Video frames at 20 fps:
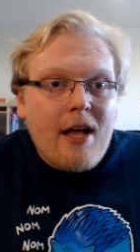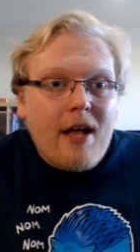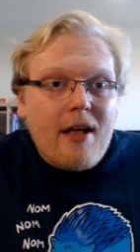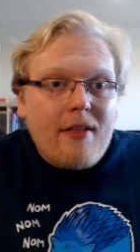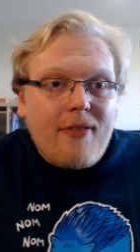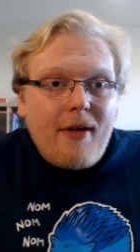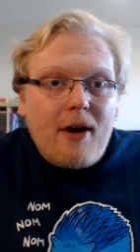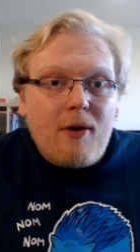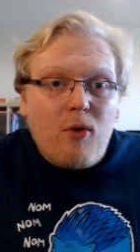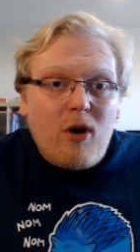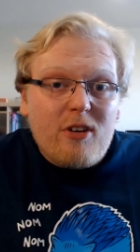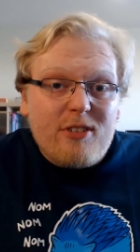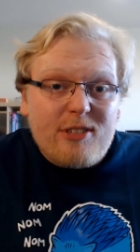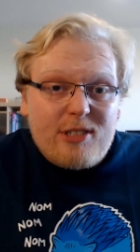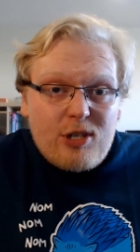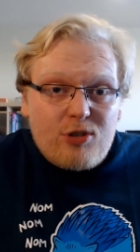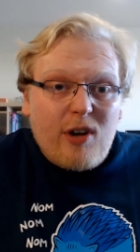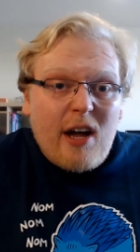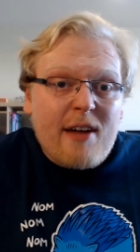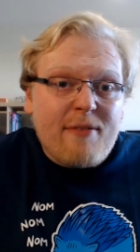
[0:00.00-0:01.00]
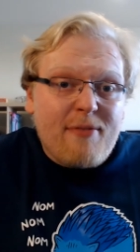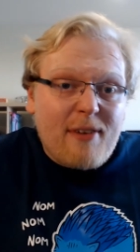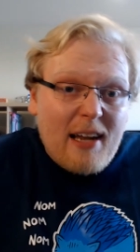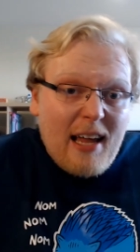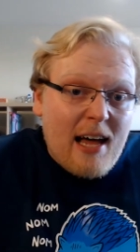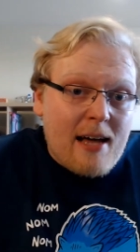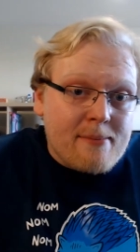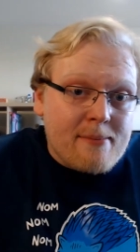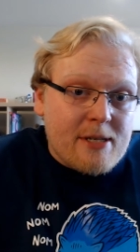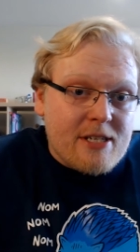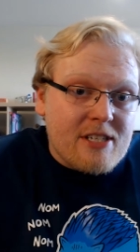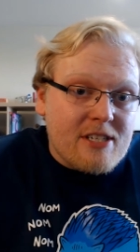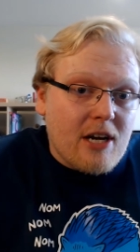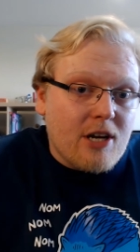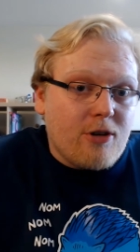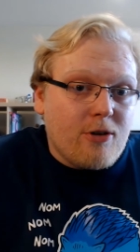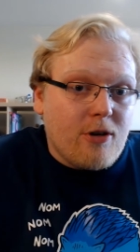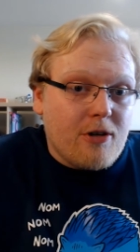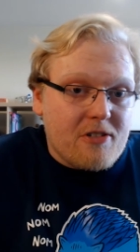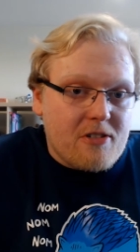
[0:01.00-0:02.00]
than it was to drive llamas
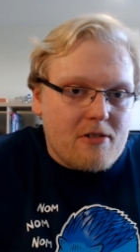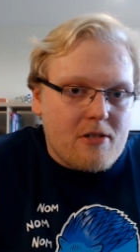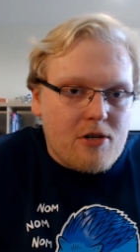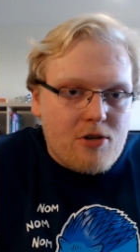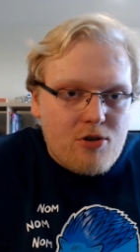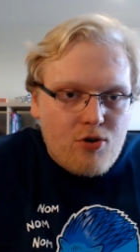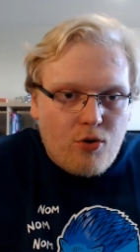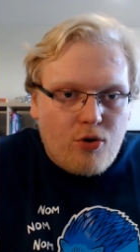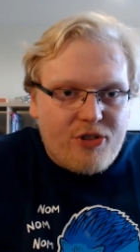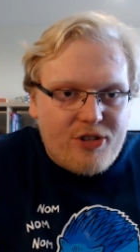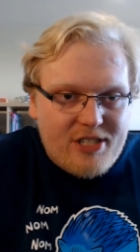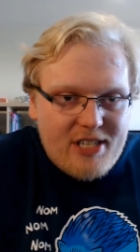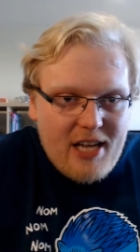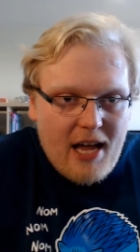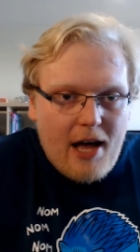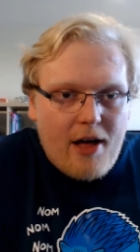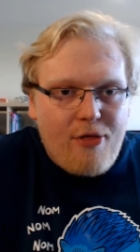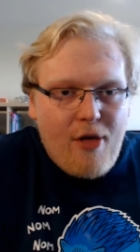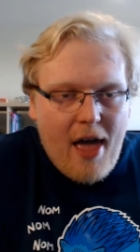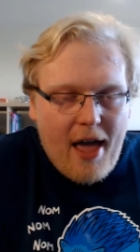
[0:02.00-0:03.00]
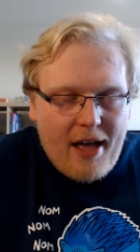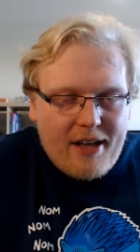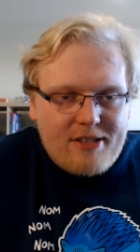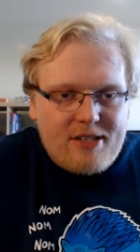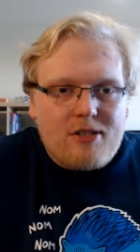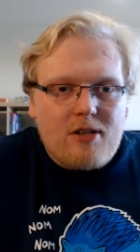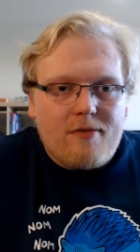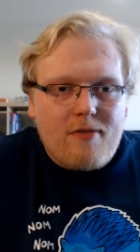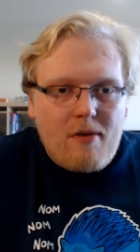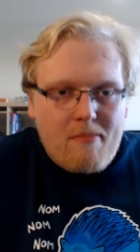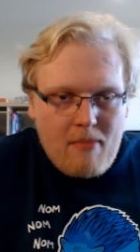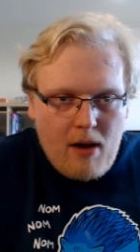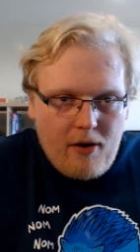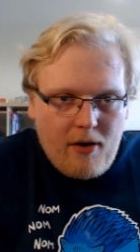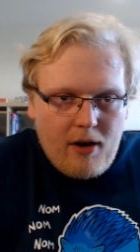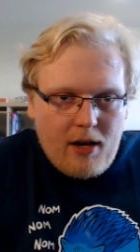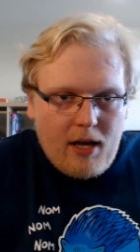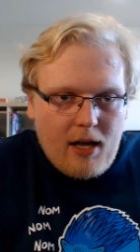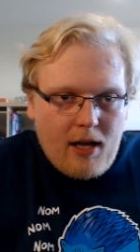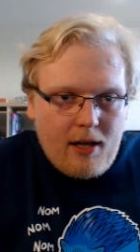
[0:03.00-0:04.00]
across the north south axis of
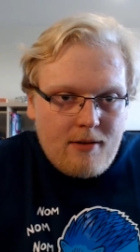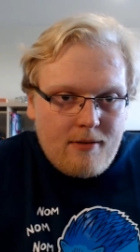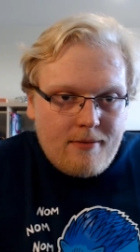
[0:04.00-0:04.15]
America.